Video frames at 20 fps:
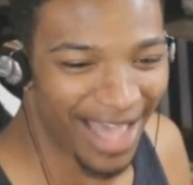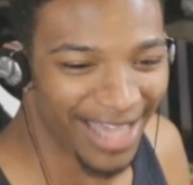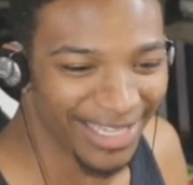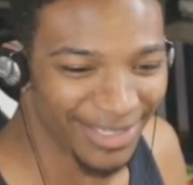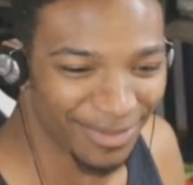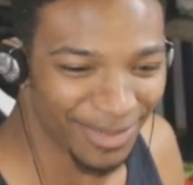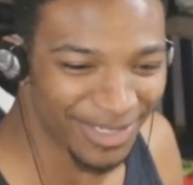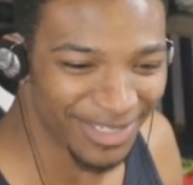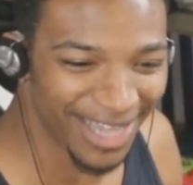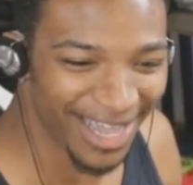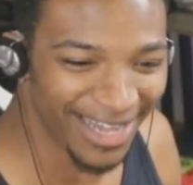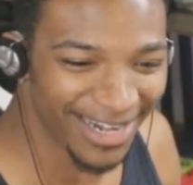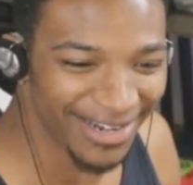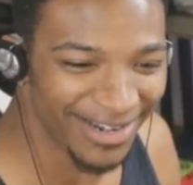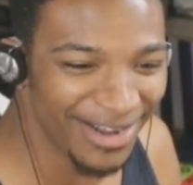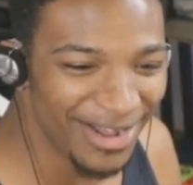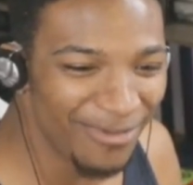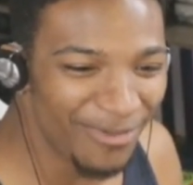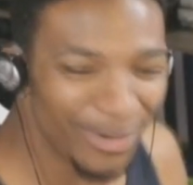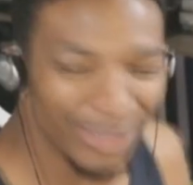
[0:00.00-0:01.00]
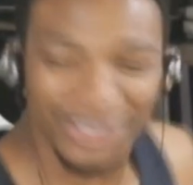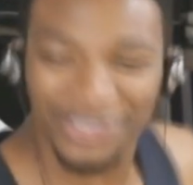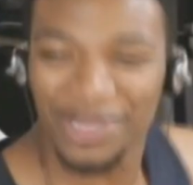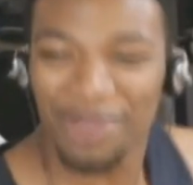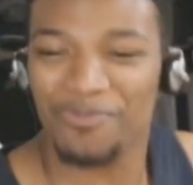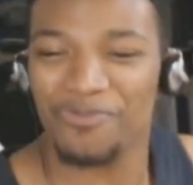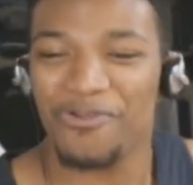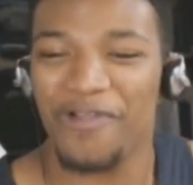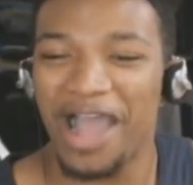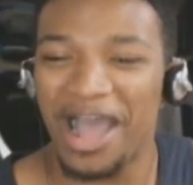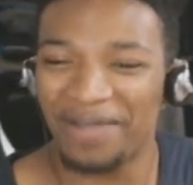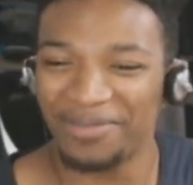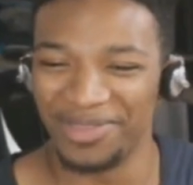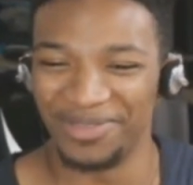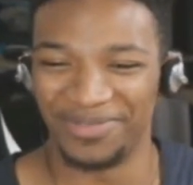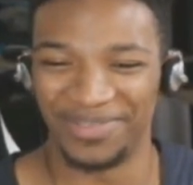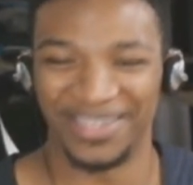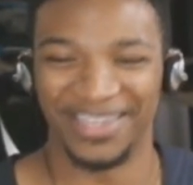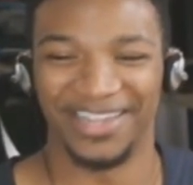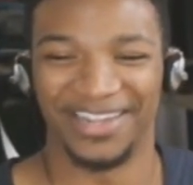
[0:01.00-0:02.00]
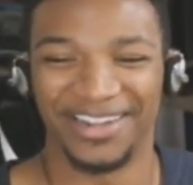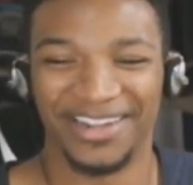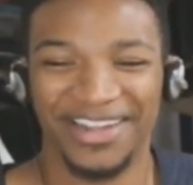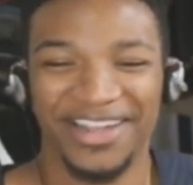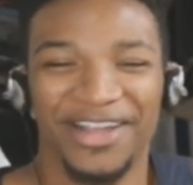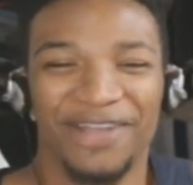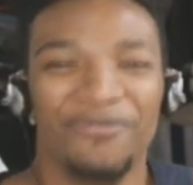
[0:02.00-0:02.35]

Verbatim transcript: Ice Poseidon. What's the problem here?